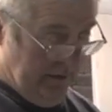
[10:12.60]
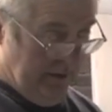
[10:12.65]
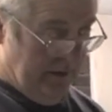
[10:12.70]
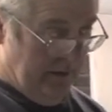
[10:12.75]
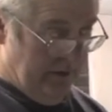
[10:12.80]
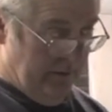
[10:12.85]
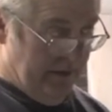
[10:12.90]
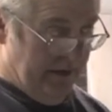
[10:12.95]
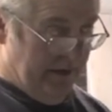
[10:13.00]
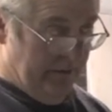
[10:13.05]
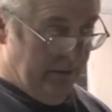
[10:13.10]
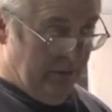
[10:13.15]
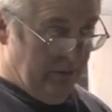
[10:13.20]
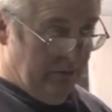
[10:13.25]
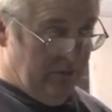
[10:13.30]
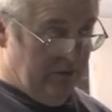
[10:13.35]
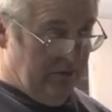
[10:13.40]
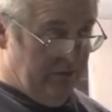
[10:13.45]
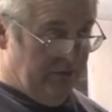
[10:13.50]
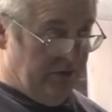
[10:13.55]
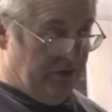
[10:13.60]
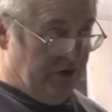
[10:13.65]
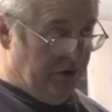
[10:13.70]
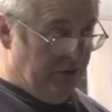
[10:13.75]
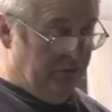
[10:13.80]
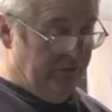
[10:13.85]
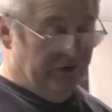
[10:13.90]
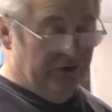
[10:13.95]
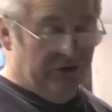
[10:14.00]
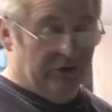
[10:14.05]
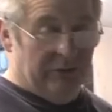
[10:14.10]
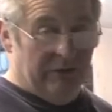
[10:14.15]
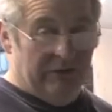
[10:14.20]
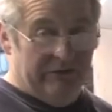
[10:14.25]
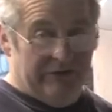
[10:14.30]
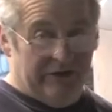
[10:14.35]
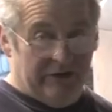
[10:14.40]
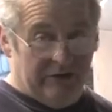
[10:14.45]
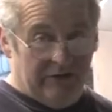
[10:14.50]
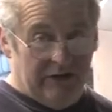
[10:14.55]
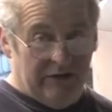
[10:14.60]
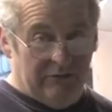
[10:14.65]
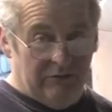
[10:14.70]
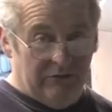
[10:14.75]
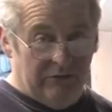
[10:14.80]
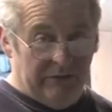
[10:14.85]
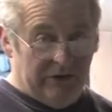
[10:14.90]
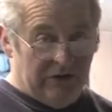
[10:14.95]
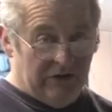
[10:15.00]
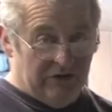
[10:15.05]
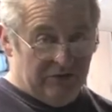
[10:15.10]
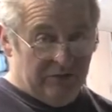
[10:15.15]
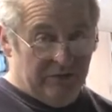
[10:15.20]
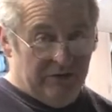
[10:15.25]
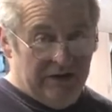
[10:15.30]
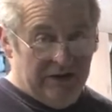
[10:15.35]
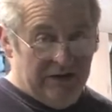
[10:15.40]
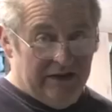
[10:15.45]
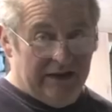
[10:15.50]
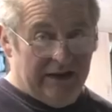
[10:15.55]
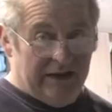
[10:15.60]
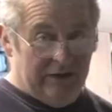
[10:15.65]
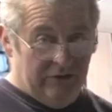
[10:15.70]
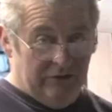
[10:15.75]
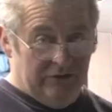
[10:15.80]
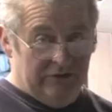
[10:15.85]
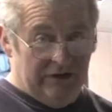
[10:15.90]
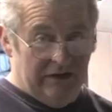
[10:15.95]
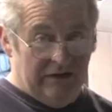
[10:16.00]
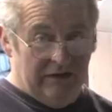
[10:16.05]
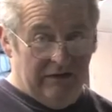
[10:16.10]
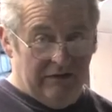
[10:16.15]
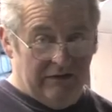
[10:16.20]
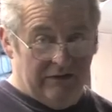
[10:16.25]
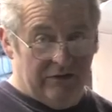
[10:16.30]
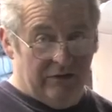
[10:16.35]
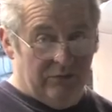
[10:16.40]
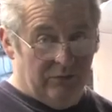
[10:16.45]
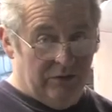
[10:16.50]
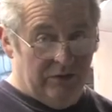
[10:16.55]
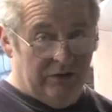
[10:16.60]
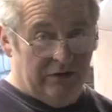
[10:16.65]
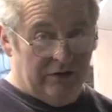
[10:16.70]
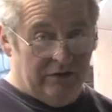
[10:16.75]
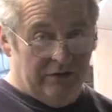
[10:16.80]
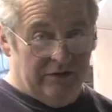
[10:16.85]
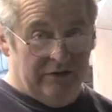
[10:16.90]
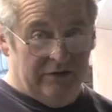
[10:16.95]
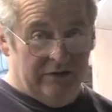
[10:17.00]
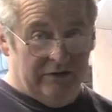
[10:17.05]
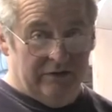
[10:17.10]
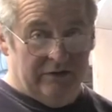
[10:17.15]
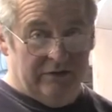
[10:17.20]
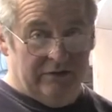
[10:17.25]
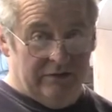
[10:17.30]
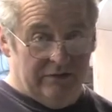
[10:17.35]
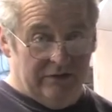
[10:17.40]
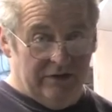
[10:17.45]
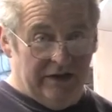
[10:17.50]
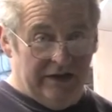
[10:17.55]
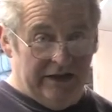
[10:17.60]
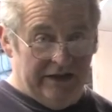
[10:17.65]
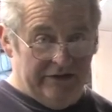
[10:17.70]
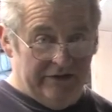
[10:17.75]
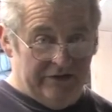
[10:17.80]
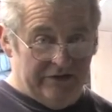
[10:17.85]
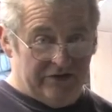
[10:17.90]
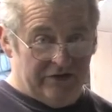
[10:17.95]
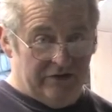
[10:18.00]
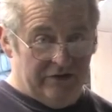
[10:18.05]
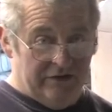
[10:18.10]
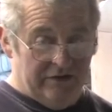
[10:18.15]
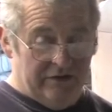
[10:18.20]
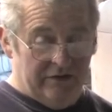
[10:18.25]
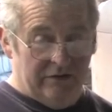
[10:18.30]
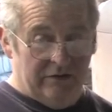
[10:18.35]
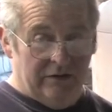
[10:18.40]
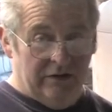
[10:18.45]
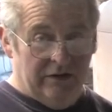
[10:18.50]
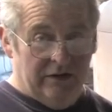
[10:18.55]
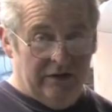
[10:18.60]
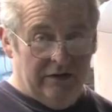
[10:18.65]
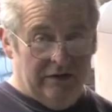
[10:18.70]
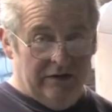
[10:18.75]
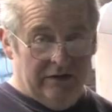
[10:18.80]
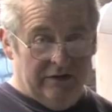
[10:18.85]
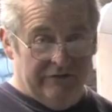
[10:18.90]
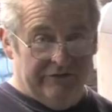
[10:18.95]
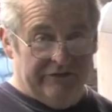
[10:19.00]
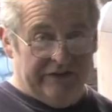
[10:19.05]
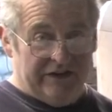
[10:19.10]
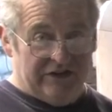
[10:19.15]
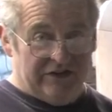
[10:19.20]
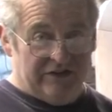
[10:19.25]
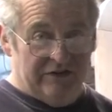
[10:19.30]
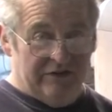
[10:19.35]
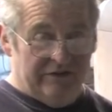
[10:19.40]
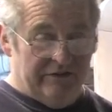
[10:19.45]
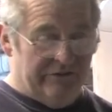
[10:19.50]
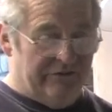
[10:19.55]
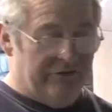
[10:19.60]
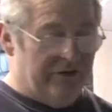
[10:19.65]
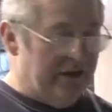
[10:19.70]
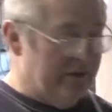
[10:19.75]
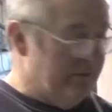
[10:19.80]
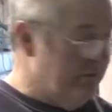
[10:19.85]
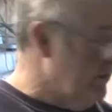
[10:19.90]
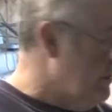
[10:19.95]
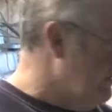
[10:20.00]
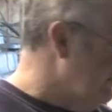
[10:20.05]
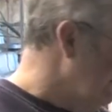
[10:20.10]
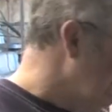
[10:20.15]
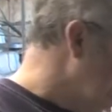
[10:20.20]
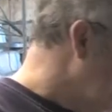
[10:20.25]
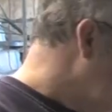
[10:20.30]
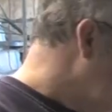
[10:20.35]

it'll be about two foot up off the ground because we need to get underneath to work on the, the nails and the, the fixing of the frames